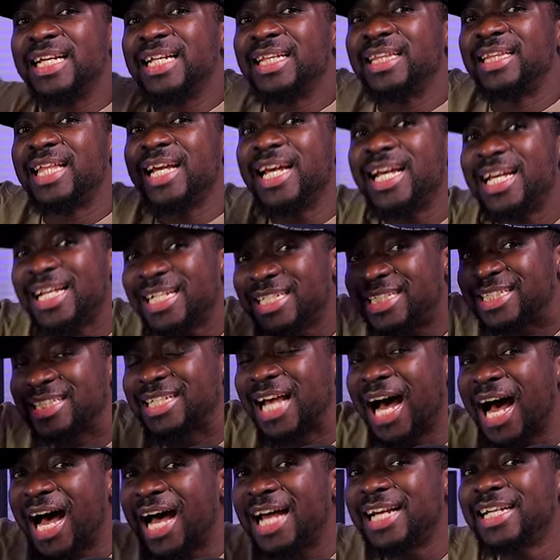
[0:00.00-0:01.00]
These
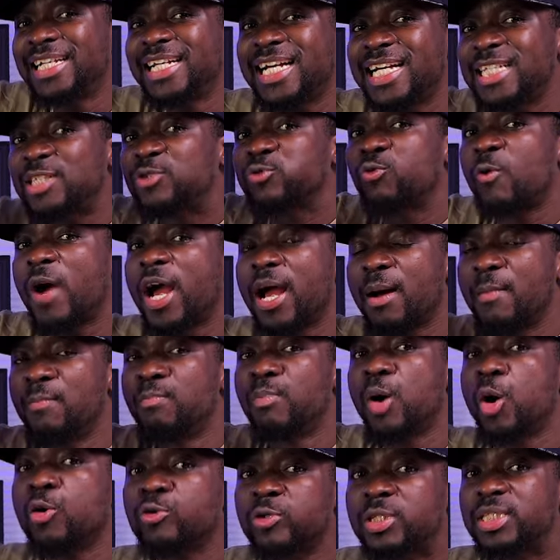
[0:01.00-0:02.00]
Ghanaians were
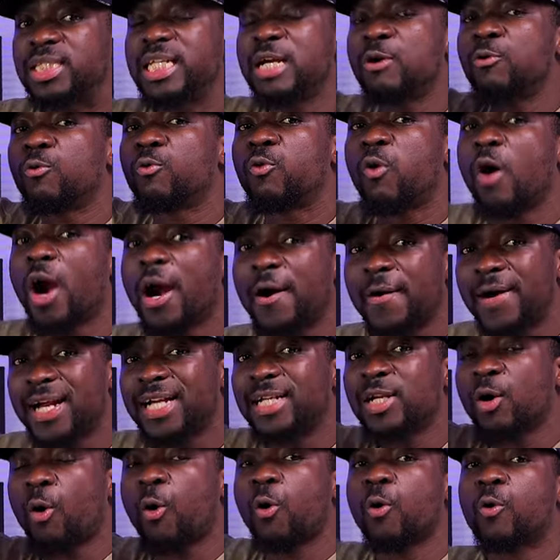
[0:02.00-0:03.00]
mostly
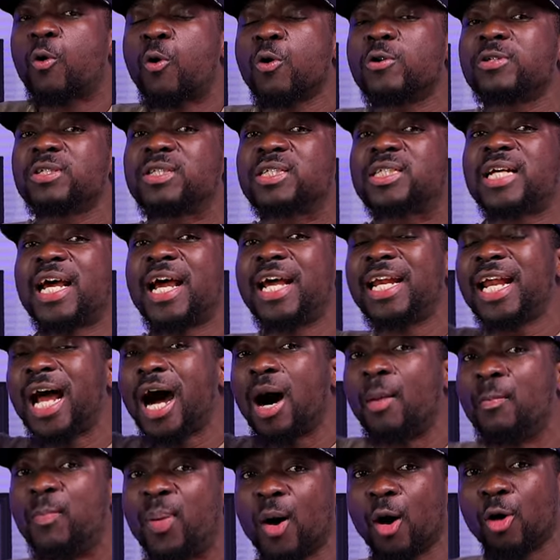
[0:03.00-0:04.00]
worried or concerned
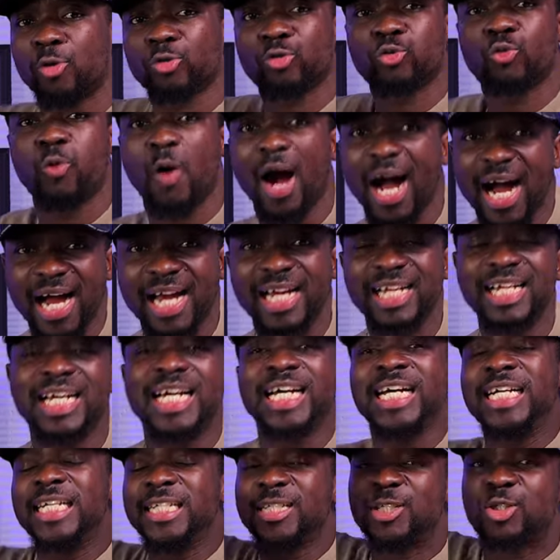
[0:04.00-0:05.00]
about why
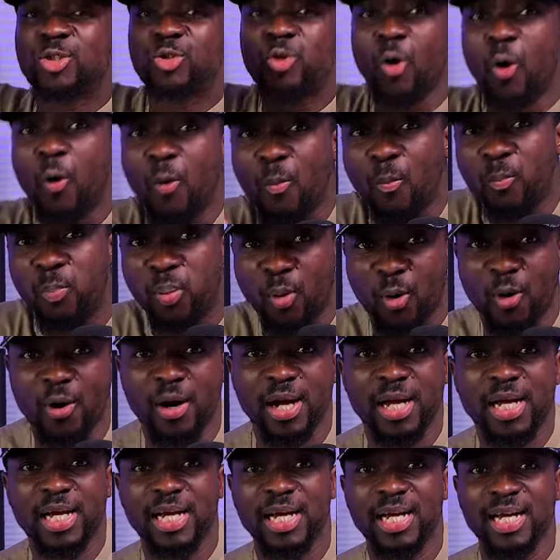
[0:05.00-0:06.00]

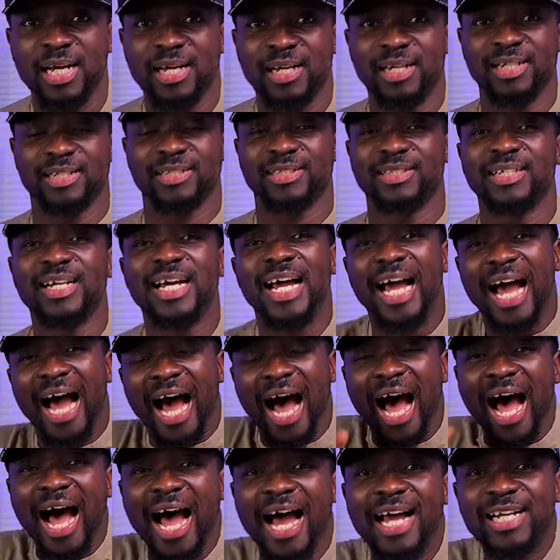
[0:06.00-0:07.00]
Stonebwoy
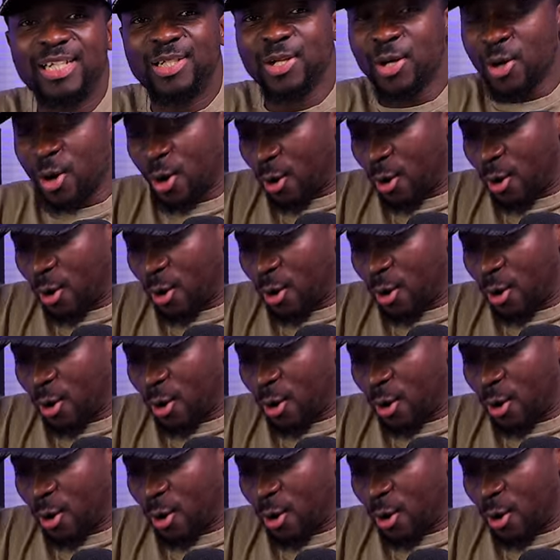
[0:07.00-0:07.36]
had